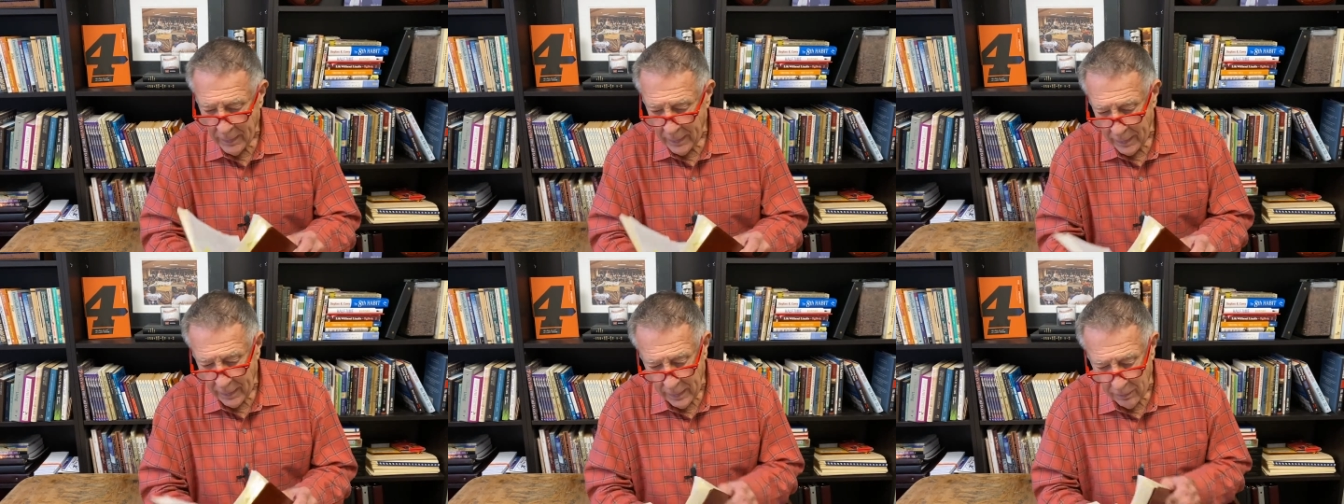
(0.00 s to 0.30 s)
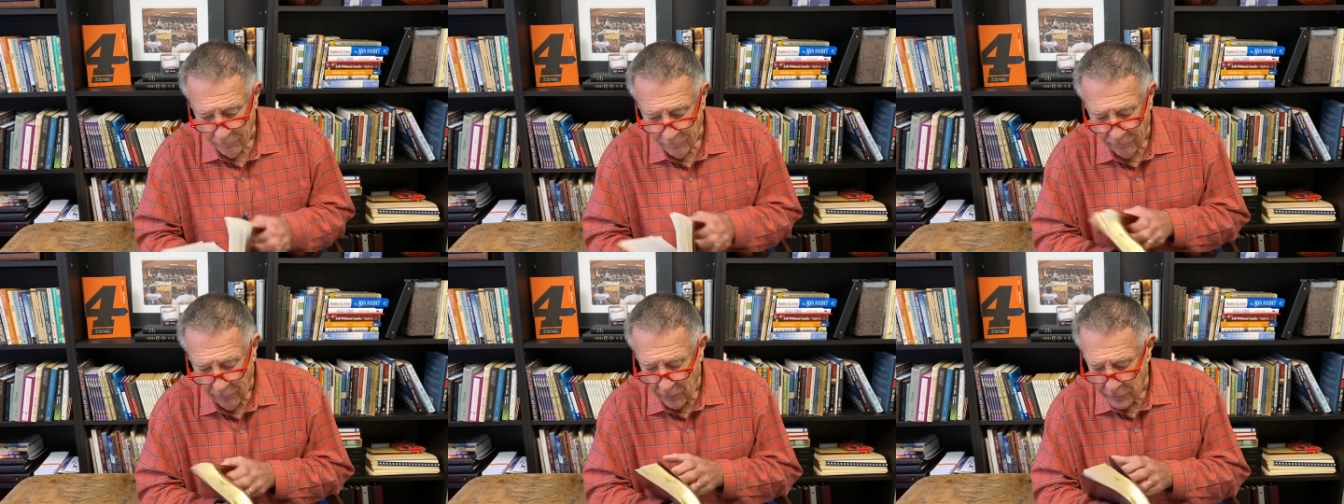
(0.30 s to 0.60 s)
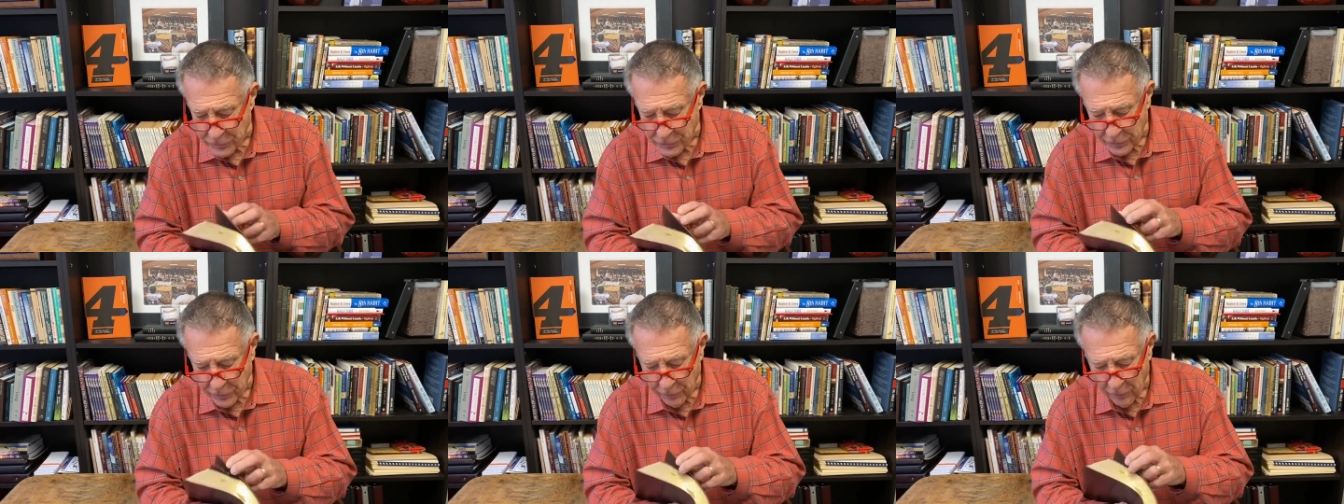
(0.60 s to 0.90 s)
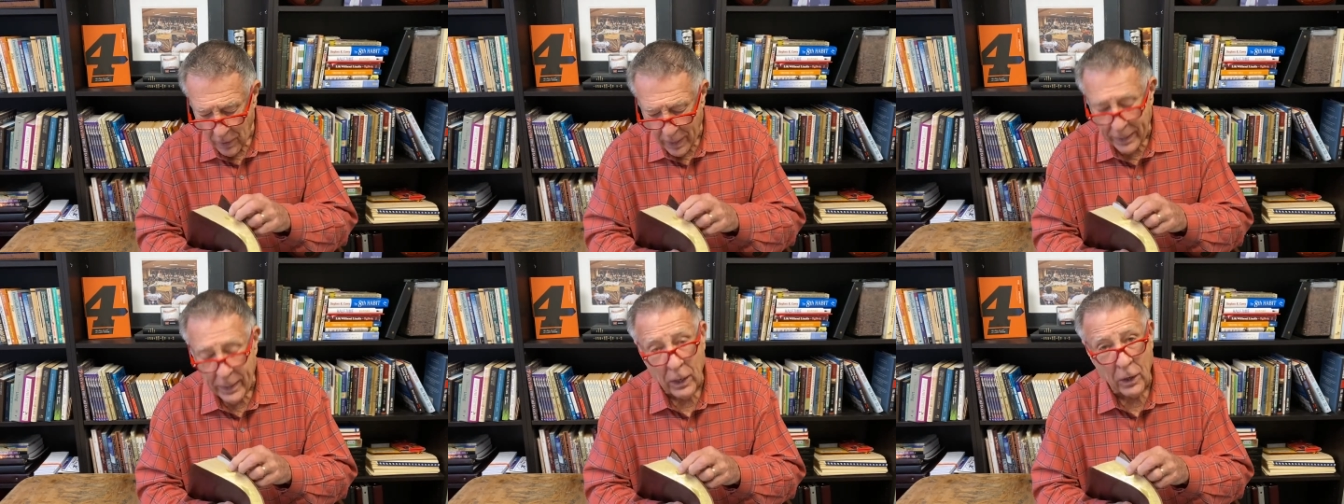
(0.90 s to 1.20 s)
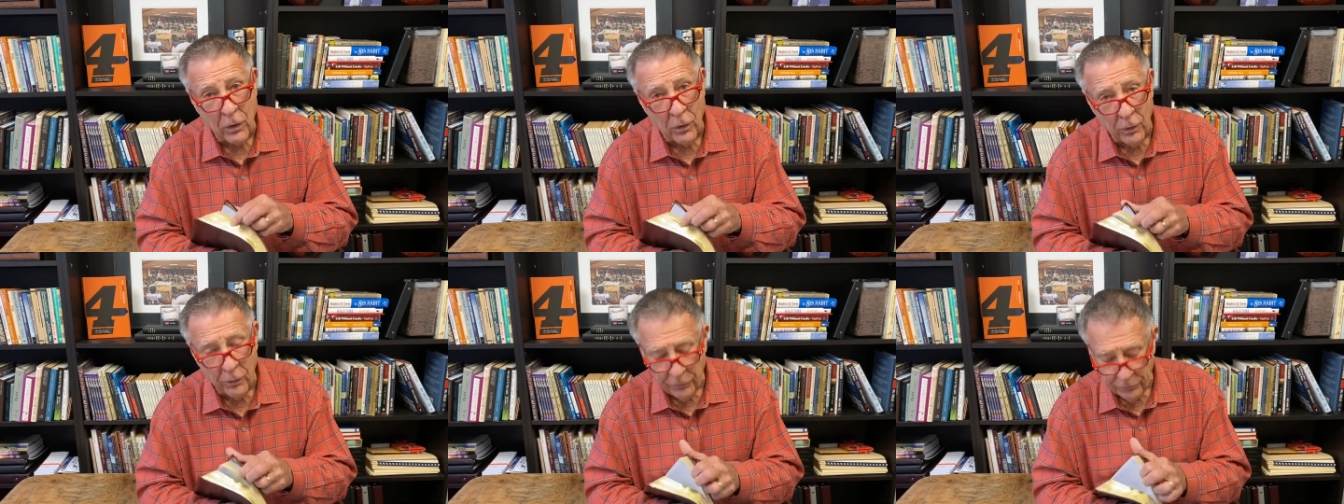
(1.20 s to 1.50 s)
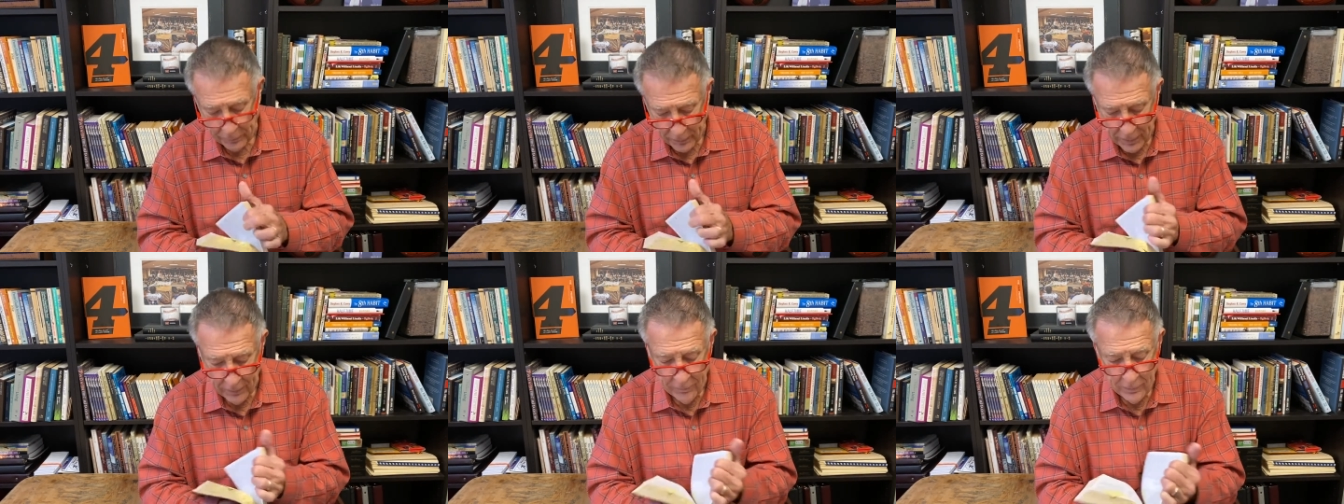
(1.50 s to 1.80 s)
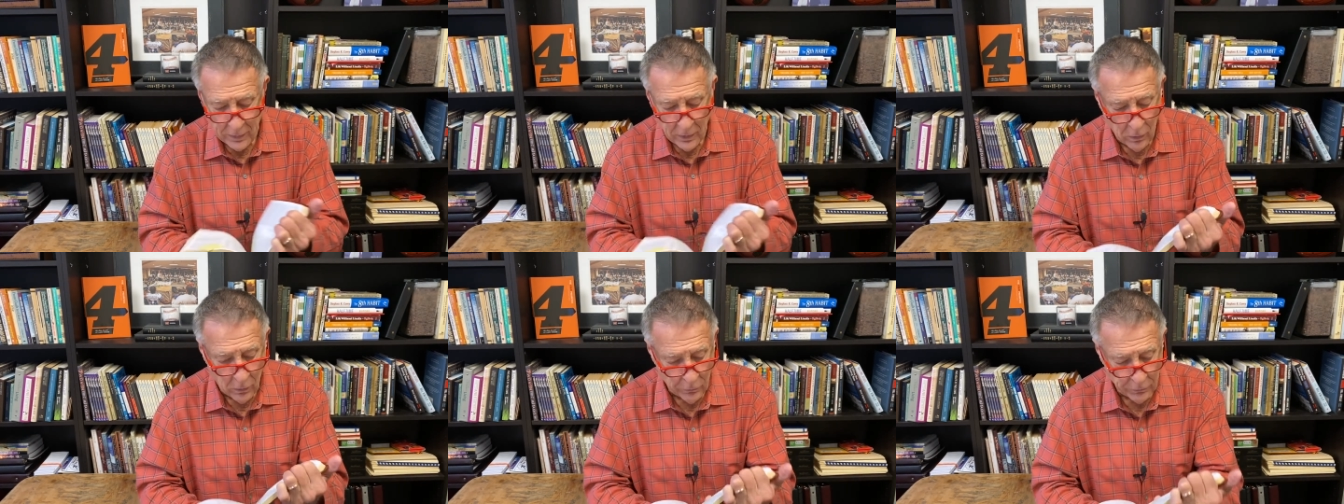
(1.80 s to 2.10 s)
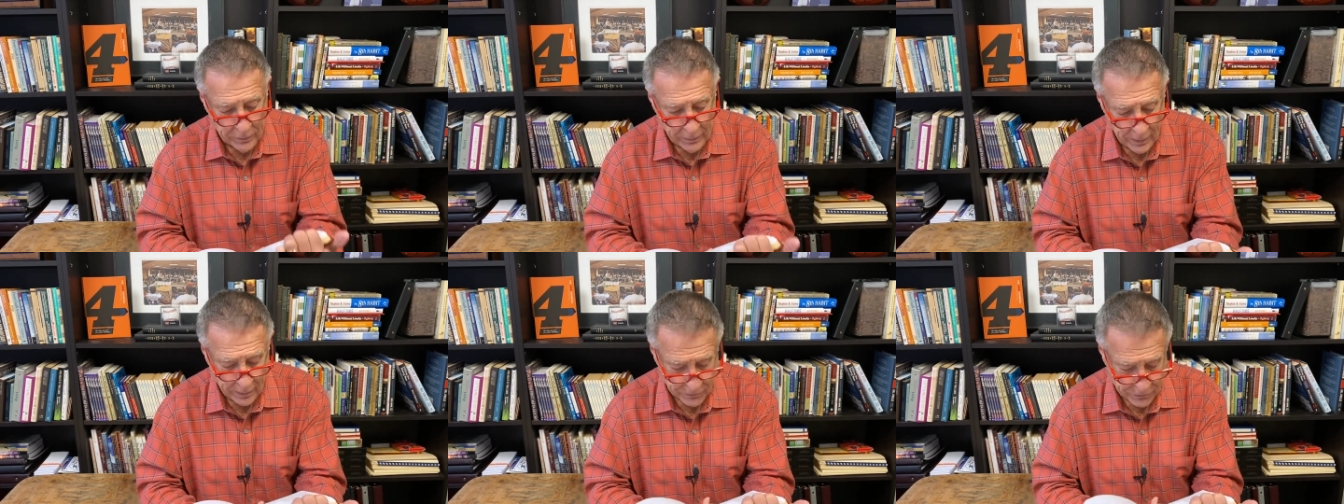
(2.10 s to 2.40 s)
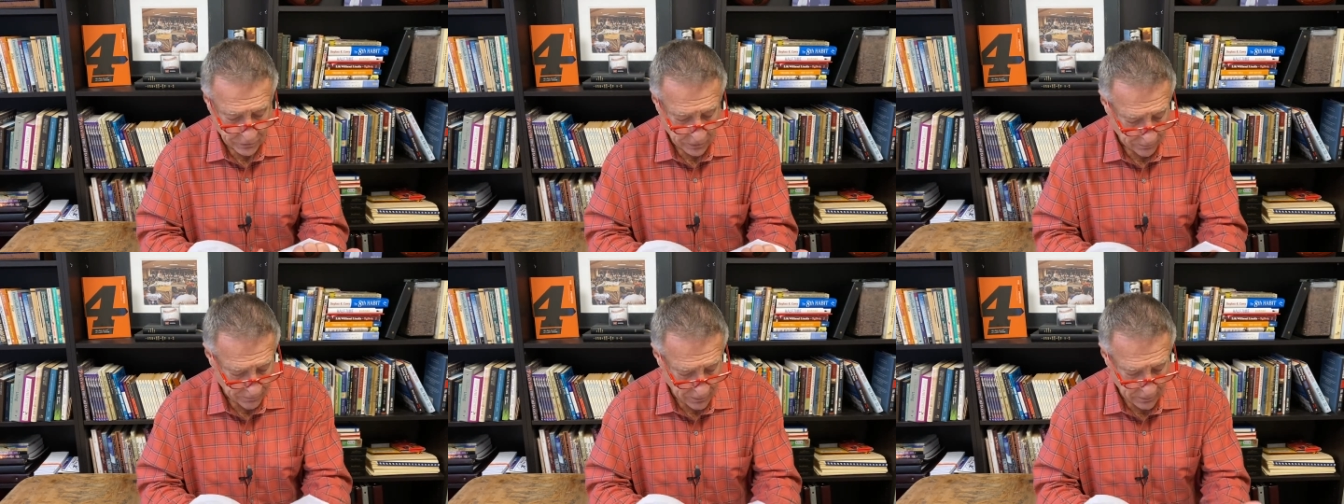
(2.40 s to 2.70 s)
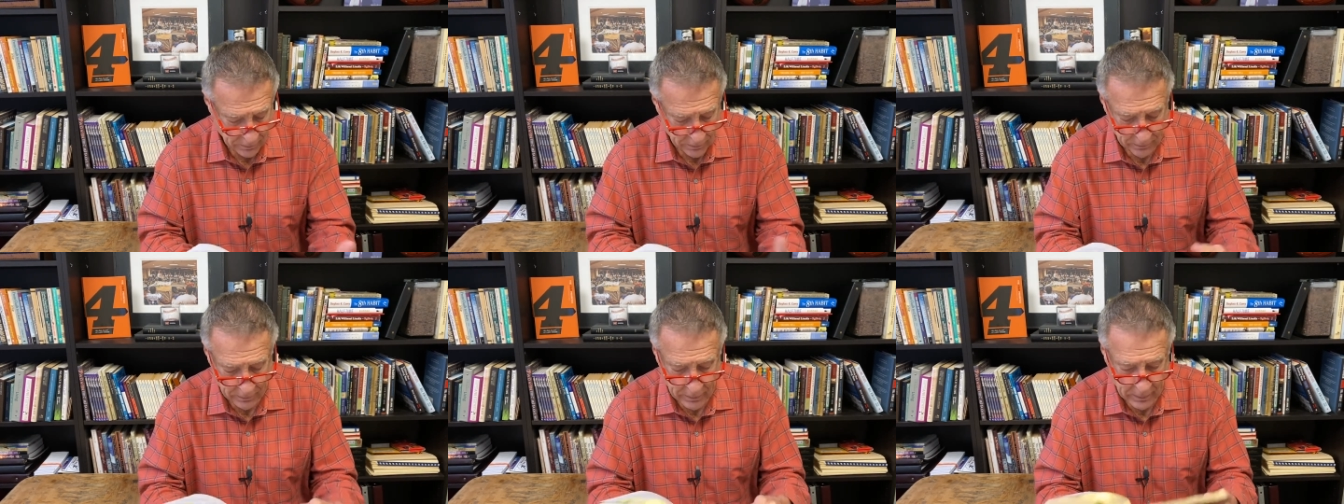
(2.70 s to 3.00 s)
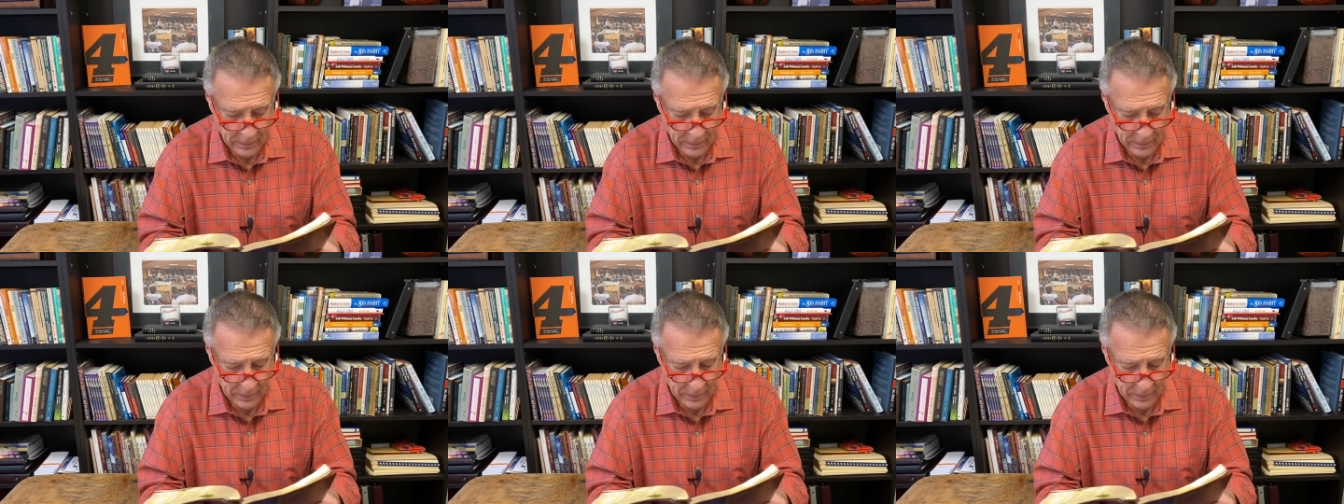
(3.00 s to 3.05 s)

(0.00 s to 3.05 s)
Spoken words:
in 1 Chronicles in the Old Testament